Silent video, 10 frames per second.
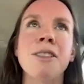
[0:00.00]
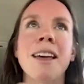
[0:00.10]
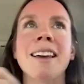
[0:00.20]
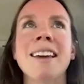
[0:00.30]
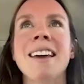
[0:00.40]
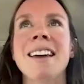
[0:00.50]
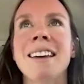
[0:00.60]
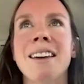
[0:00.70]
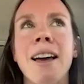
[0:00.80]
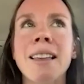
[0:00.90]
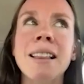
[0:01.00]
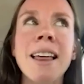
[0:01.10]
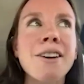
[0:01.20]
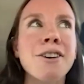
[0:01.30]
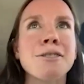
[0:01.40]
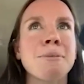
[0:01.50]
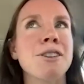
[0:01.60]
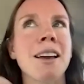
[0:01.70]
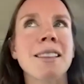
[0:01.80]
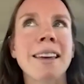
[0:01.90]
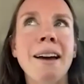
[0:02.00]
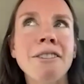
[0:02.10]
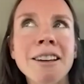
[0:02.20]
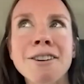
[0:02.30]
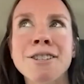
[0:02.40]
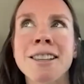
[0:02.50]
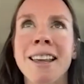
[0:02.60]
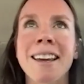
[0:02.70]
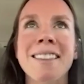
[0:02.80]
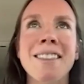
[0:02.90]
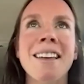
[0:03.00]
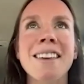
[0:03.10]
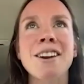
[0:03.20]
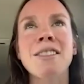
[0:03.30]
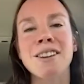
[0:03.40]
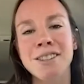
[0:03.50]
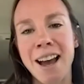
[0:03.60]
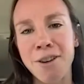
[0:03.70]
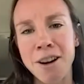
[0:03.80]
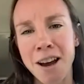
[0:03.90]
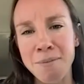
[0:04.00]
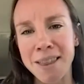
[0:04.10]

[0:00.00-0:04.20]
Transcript: like the Lakers, but you like the Cavaliers, and like that, there's that going on.